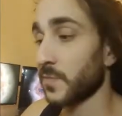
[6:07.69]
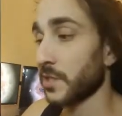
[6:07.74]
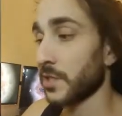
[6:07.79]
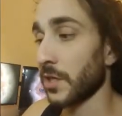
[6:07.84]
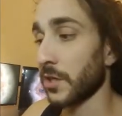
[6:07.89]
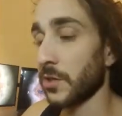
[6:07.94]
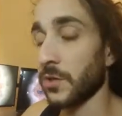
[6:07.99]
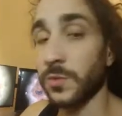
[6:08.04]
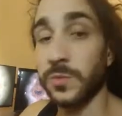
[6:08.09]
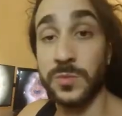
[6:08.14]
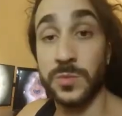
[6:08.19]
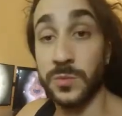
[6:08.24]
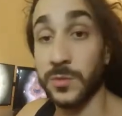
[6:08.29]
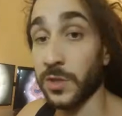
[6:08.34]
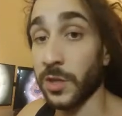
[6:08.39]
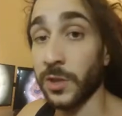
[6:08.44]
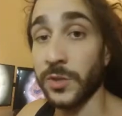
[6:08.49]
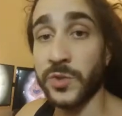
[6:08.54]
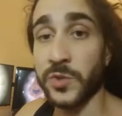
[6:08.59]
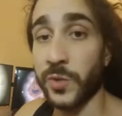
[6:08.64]
So
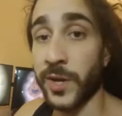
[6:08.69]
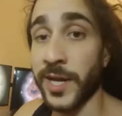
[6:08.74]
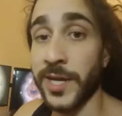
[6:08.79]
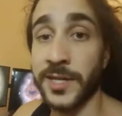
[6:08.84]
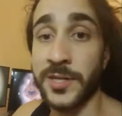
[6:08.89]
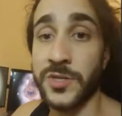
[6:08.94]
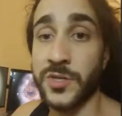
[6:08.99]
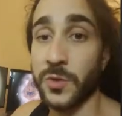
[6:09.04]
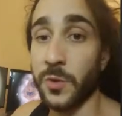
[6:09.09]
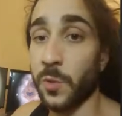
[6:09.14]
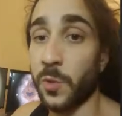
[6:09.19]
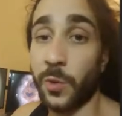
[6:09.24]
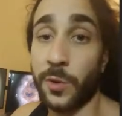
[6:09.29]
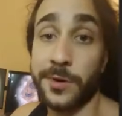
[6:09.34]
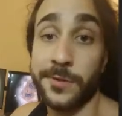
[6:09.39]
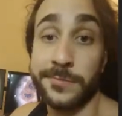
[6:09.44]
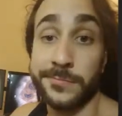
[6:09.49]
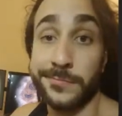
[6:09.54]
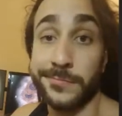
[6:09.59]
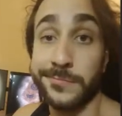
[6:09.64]
close range,
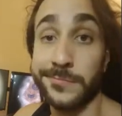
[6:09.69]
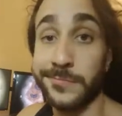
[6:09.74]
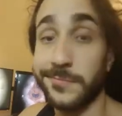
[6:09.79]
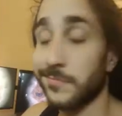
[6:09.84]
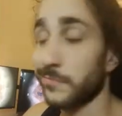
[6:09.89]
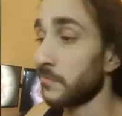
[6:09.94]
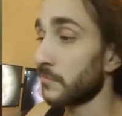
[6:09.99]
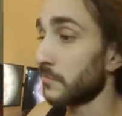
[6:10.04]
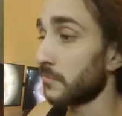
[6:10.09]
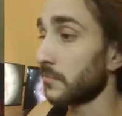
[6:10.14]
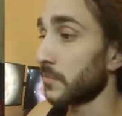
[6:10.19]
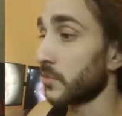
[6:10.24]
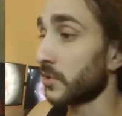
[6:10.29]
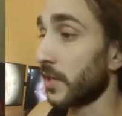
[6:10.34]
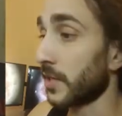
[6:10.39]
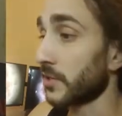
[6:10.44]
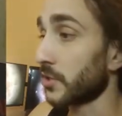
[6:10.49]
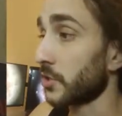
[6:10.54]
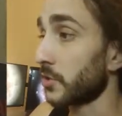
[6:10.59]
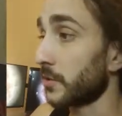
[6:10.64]
or you're
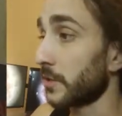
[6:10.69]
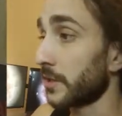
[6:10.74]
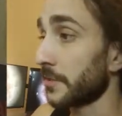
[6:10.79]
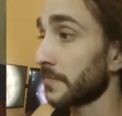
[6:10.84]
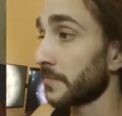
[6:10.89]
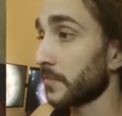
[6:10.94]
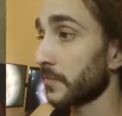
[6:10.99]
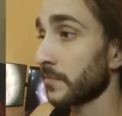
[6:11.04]
not shooting.